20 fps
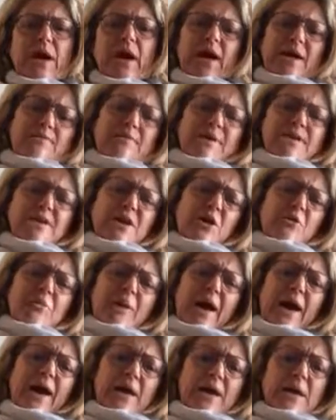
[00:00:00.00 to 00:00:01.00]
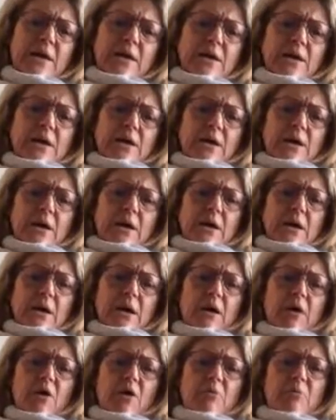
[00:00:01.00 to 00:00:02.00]
"I'd better go back."
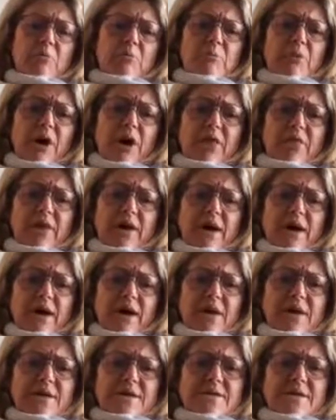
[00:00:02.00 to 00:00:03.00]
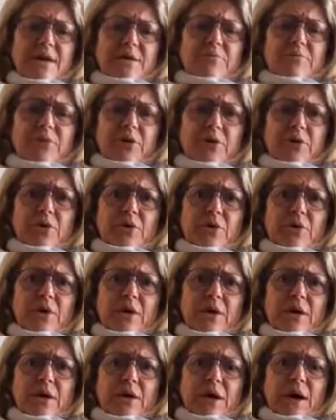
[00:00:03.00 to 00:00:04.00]
"Oh, bother," said Pooh.
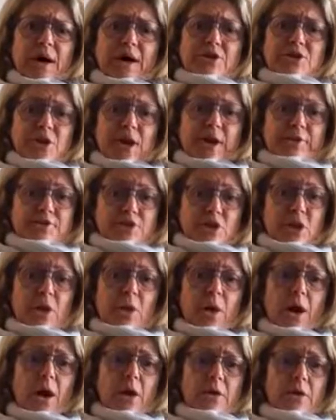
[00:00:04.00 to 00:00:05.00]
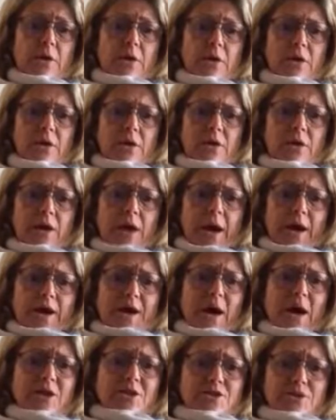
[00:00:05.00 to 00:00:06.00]
"I shall have to go on." "I
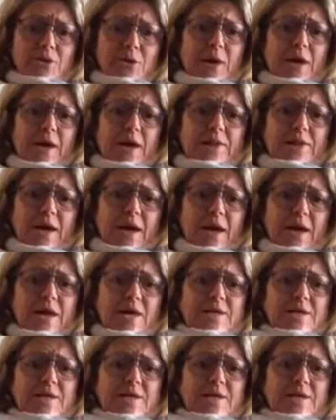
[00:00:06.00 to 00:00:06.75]
can't do either,"